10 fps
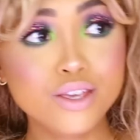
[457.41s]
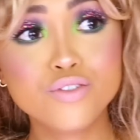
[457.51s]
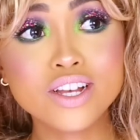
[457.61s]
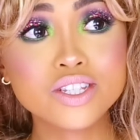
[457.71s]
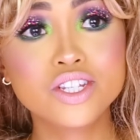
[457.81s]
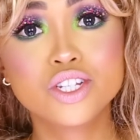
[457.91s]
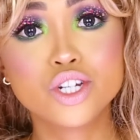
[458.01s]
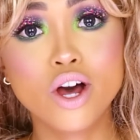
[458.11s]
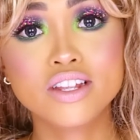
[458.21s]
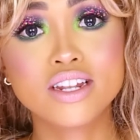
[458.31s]
If I see
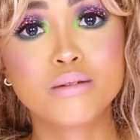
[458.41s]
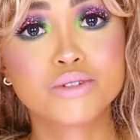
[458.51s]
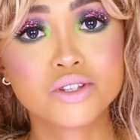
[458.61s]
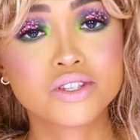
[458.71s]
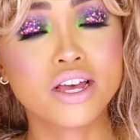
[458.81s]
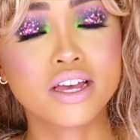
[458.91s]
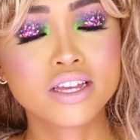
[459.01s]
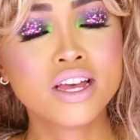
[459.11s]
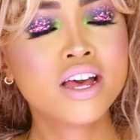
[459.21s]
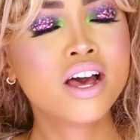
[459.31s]
John and I'm just
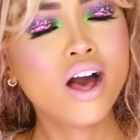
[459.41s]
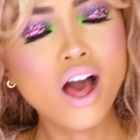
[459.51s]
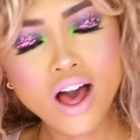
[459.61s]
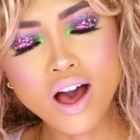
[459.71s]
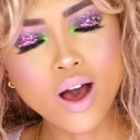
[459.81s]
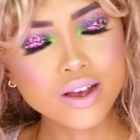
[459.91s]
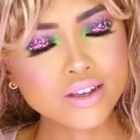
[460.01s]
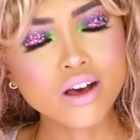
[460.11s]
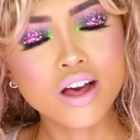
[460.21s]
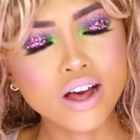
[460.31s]
like, oh,
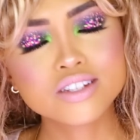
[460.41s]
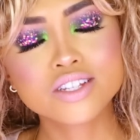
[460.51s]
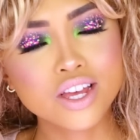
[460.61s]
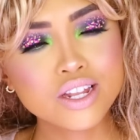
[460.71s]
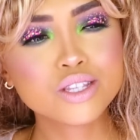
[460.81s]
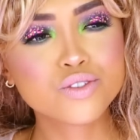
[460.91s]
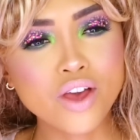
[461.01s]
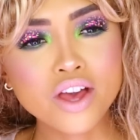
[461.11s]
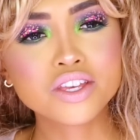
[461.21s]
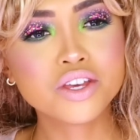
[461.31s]
jag har
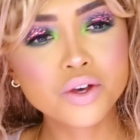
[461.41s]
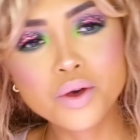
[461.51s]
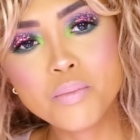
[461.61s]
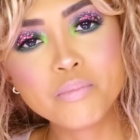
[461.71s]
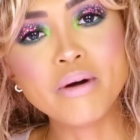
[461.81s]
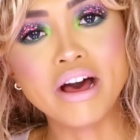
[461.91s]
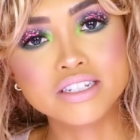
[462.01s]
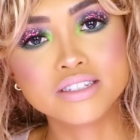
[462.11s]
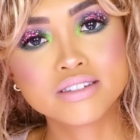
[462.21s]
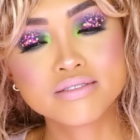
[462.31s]
träningsvärk i
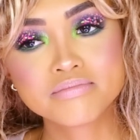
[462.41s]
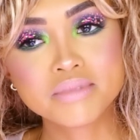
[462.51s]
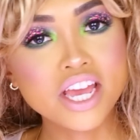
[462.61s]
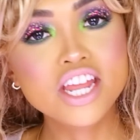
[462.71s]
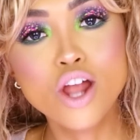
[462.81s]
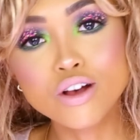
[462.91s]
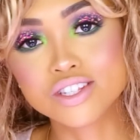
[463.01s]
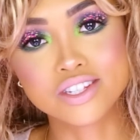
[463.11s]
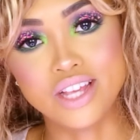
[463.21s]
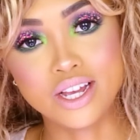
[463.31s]
rumpan, he
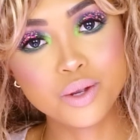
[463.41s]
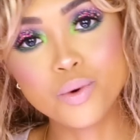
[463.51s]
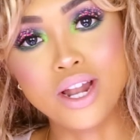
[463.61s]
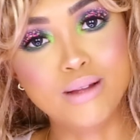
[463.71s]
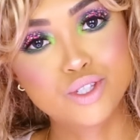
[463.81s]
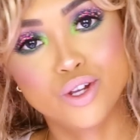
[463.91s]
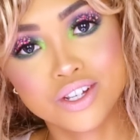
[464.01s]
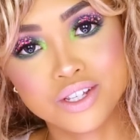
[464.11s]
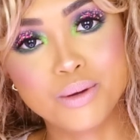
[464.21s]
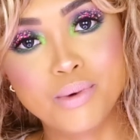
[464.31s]
knows exactly what I'm
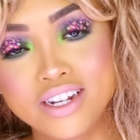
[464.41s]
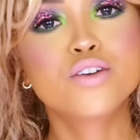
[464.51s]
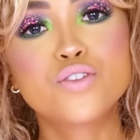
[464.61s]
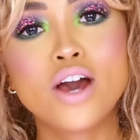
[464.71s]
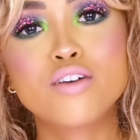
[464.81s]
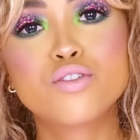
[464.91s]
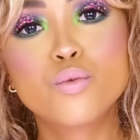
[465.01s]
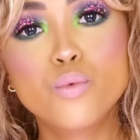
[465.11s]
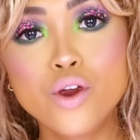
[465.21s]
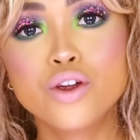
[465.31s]
talking about. If you have a
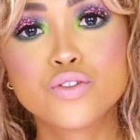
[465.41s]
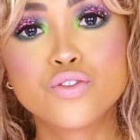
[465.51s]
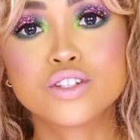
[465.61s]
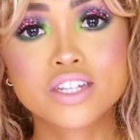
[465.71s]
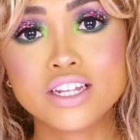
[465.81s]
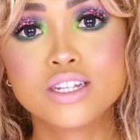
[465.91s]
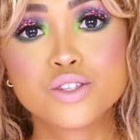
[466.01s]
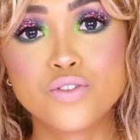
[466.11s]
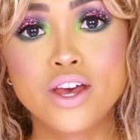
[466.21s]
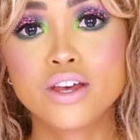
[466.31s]
word for
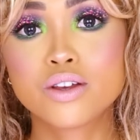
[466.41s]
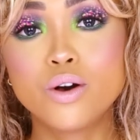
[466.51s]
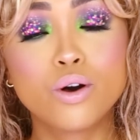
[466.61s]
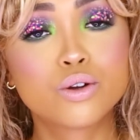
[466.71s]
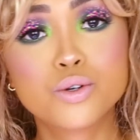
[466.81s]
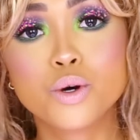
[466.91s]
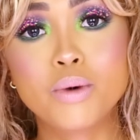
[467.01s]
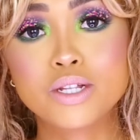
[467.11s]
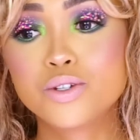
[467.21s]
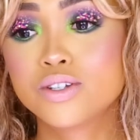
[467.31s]
träningsvärk or
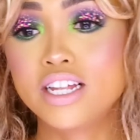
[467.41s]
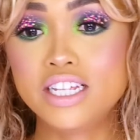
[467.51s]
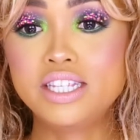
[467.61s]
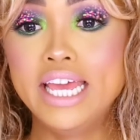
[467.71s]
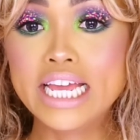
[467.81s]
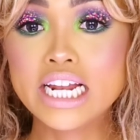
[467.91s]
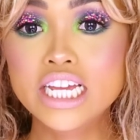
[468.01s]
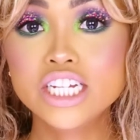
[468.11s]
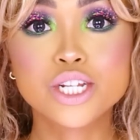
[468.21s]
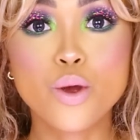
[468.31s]
courbature that is
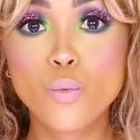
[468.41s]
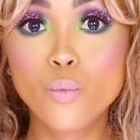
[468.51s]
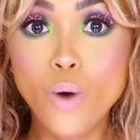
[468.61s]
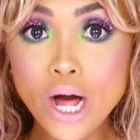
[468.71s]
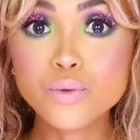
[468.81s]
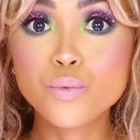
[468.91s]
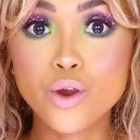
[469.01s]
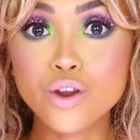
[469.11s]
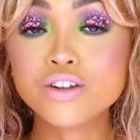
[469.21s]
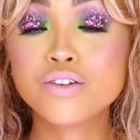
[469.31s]
English, one
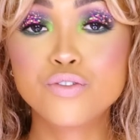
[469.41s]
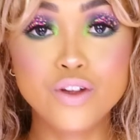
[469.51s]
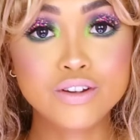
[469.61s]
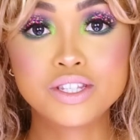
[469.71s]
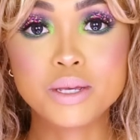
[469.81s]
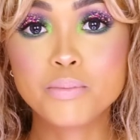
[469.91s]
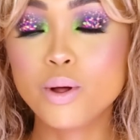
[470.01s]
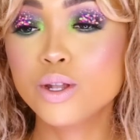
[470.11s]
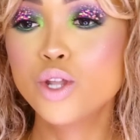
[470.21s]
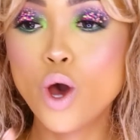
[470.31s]
word, very
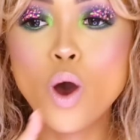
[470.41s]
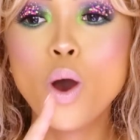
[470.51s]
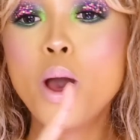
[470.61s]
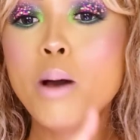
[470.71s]
simple, no